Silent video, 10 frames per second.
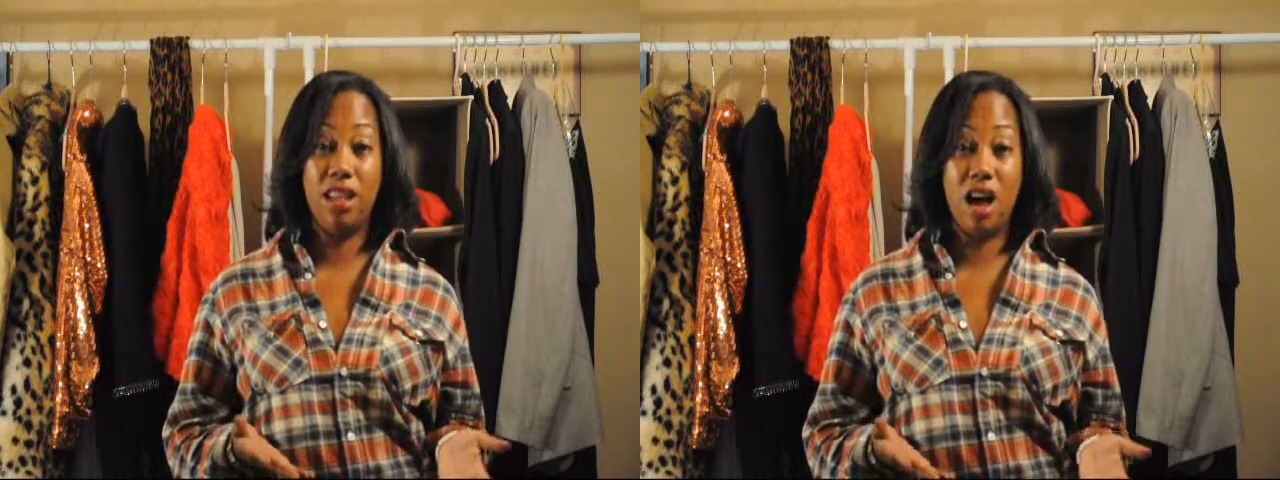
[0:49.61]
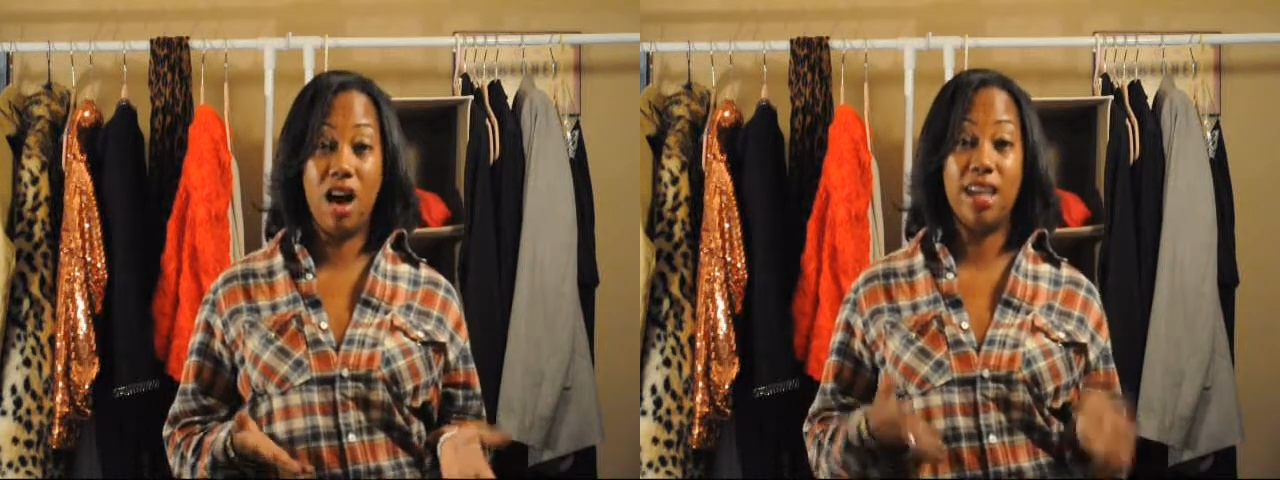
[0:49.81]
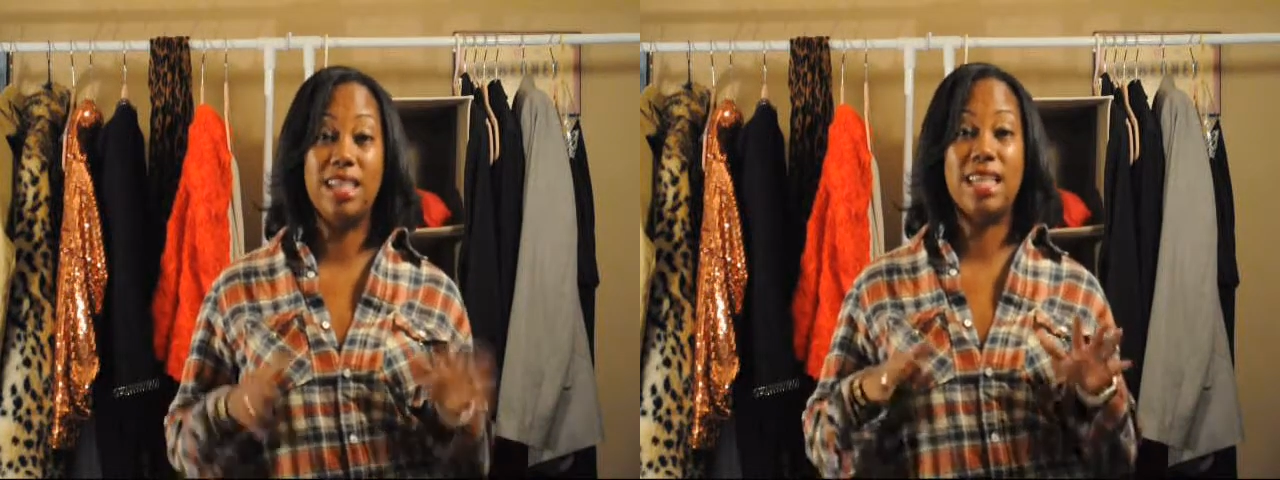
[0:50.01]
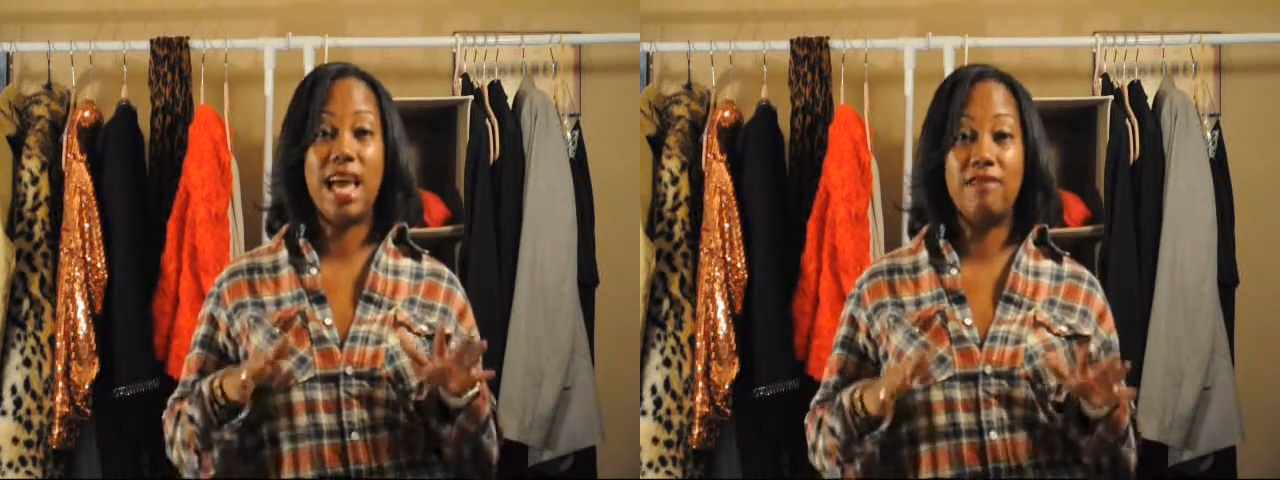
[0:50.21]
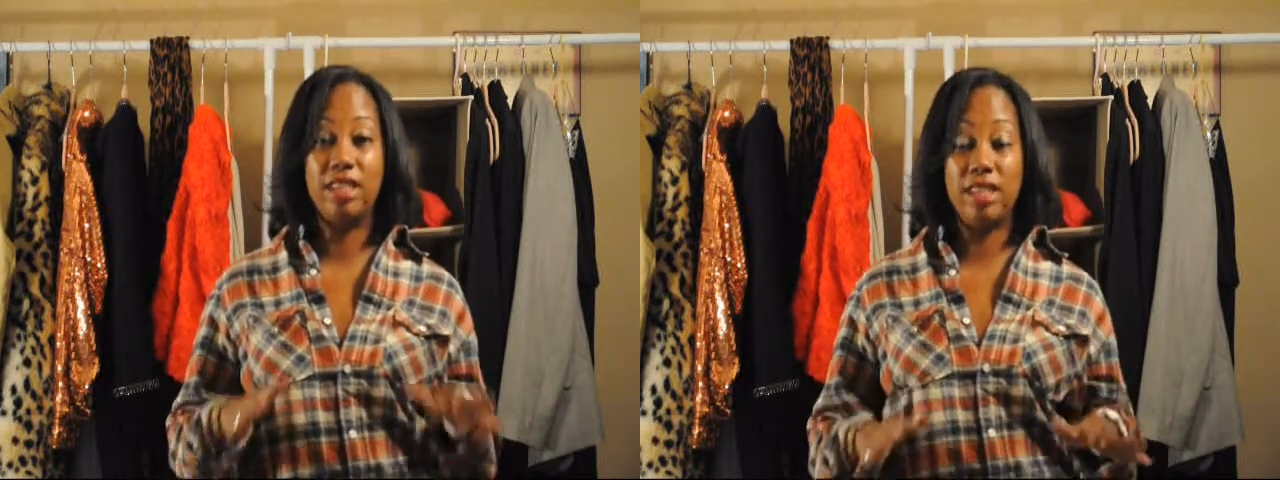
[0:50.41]
long because I
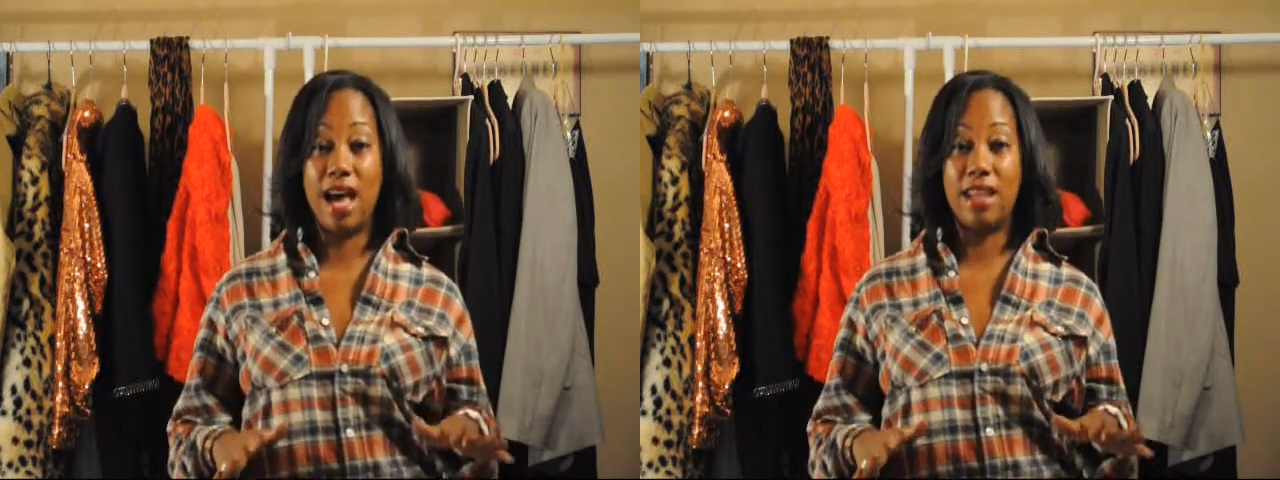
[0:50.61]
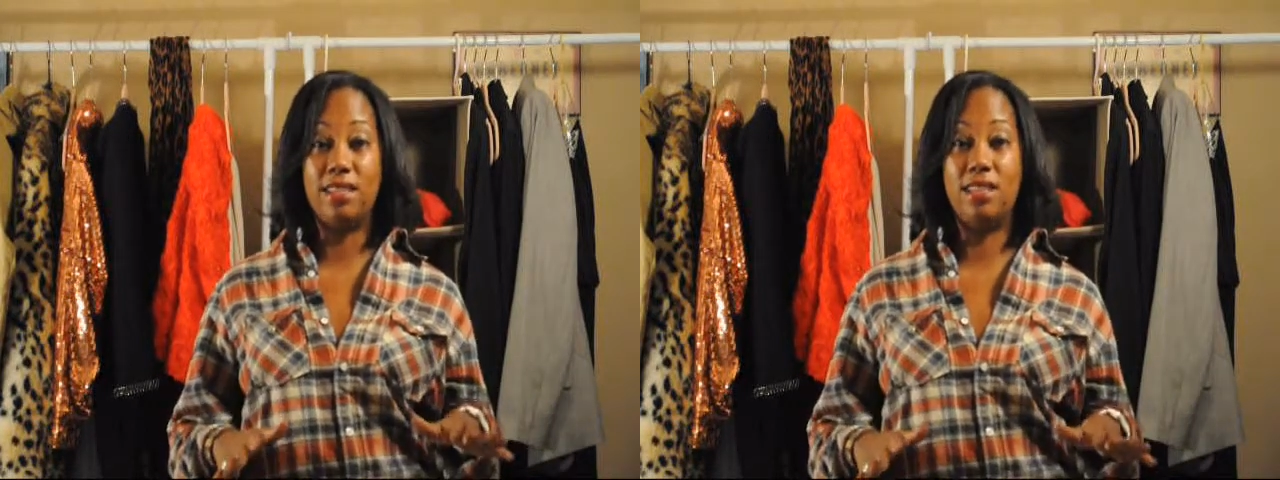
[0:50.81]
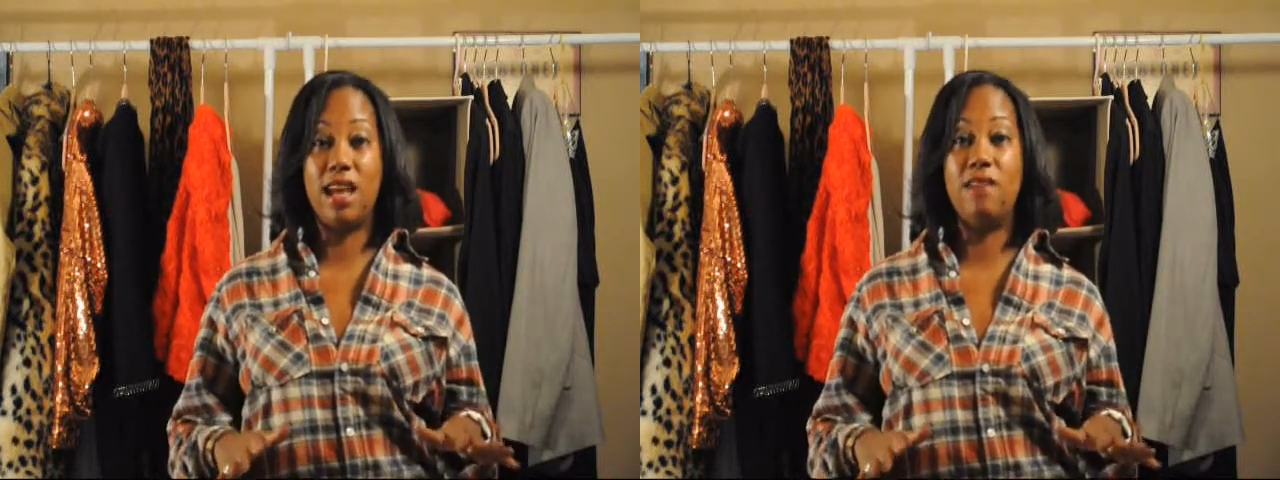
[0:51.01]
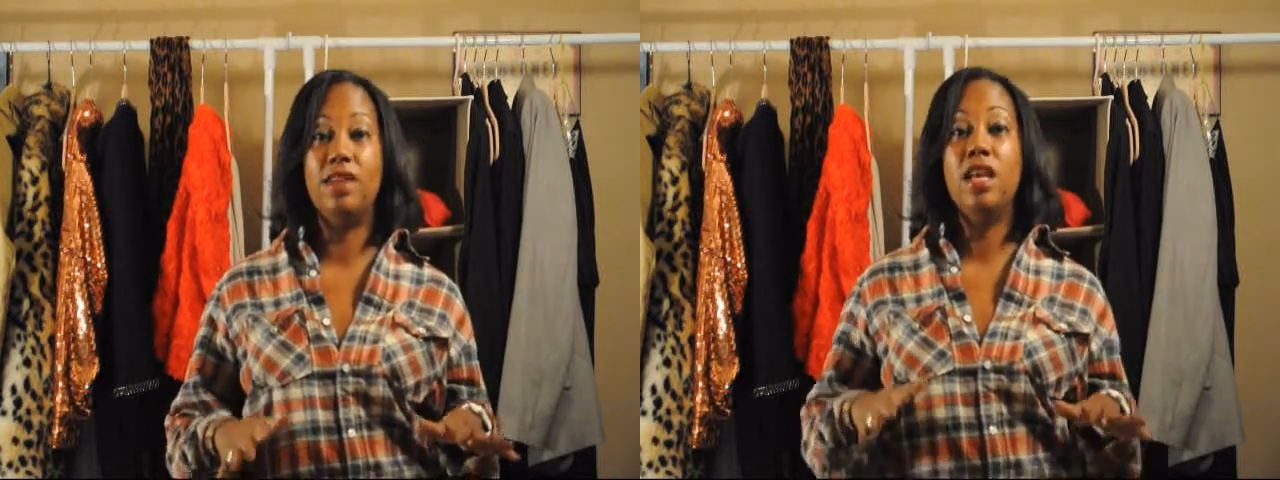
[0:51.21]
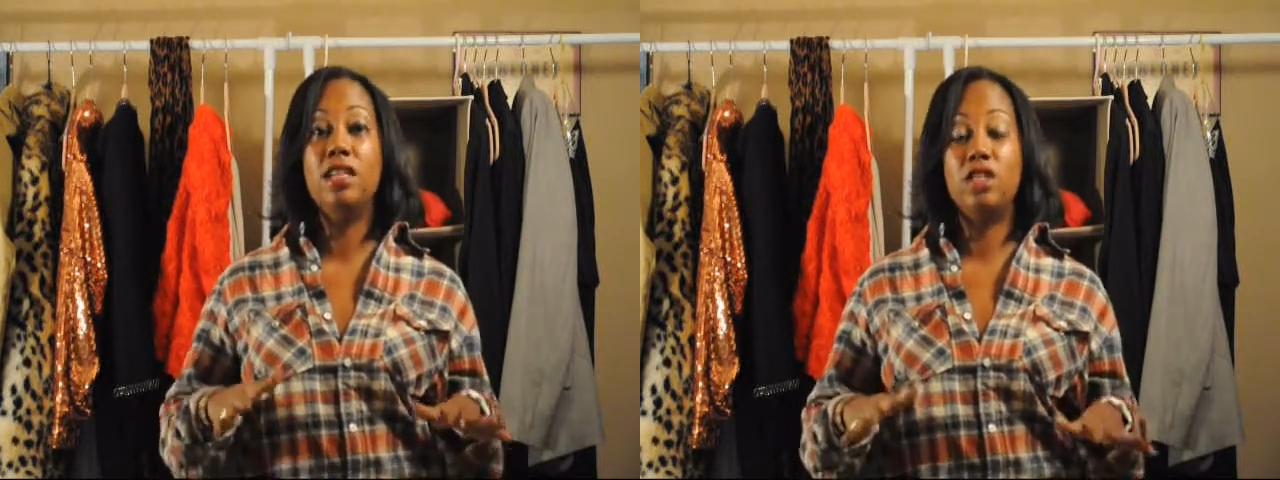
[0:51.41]
have a lot of
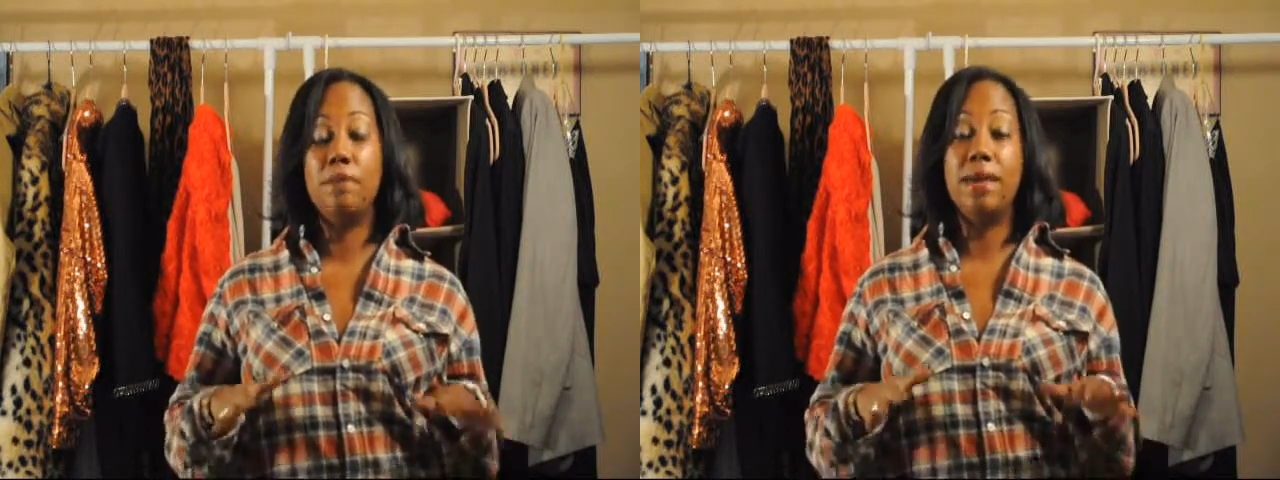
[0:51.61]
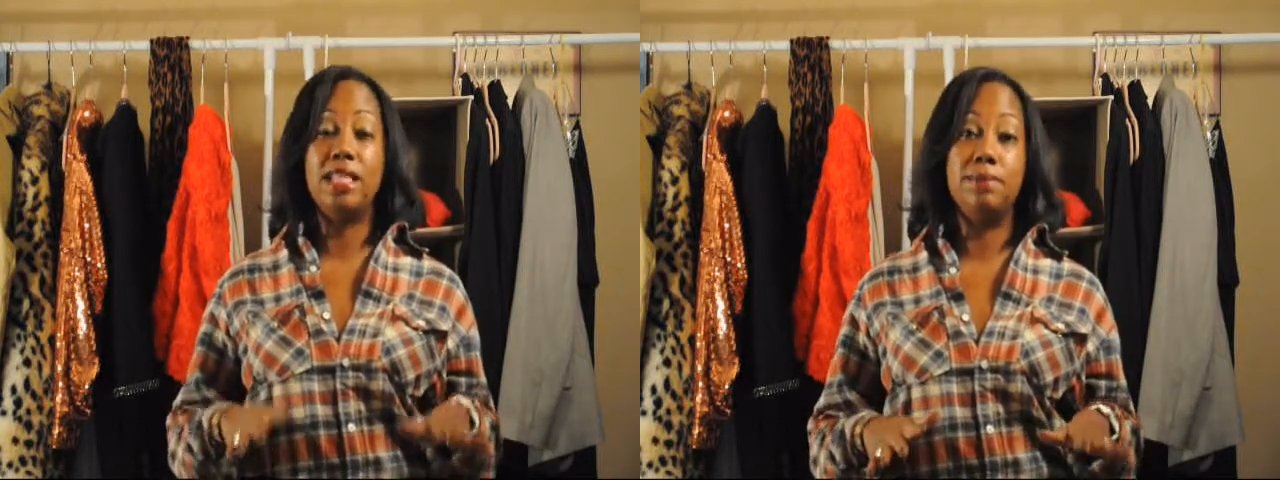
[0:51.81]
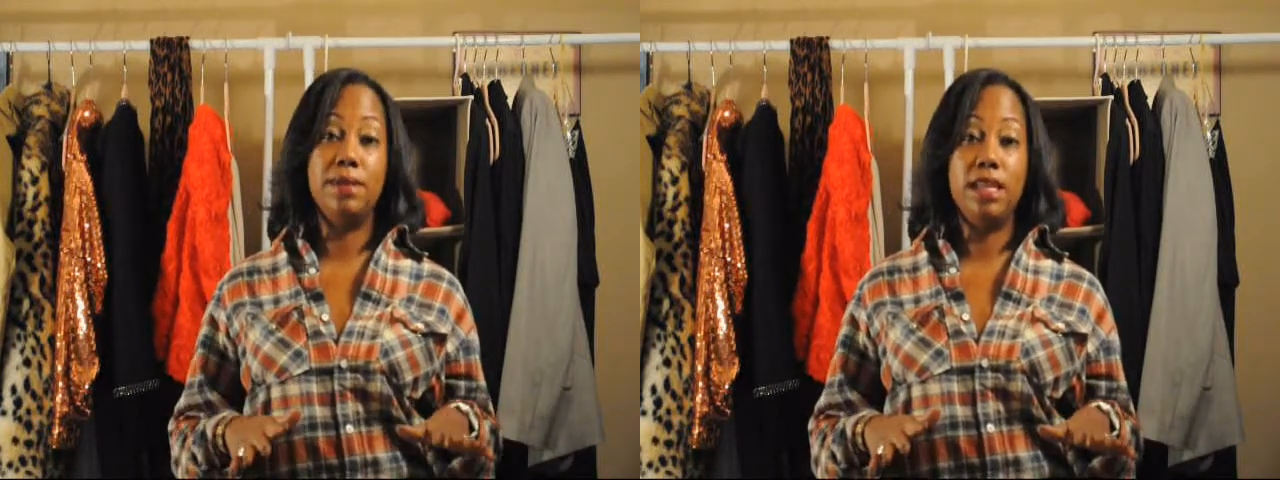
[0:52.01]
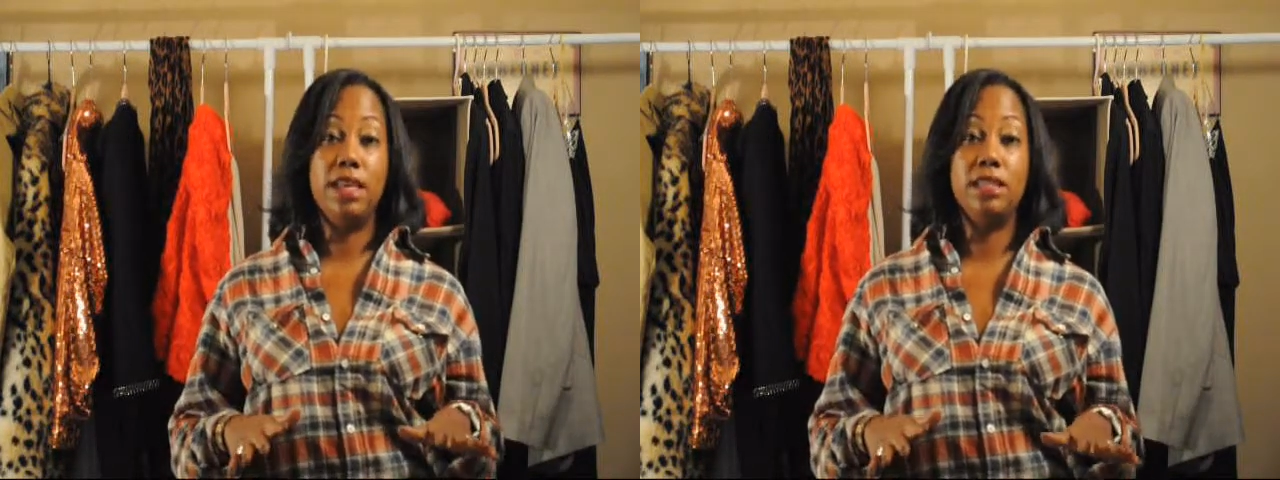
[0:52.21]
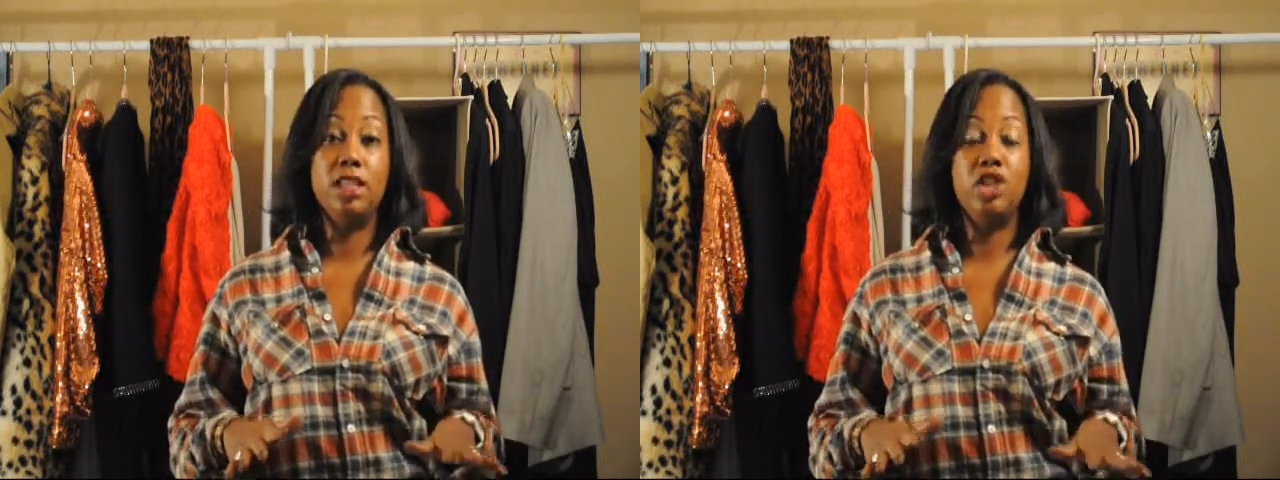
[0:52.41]
stuff, so I may split it
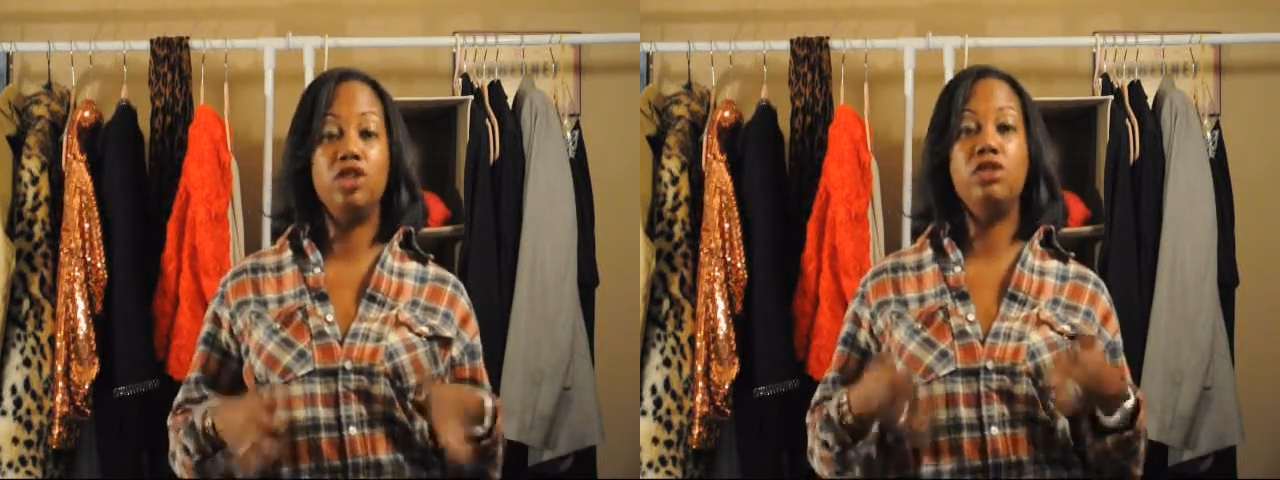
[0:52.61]
into two.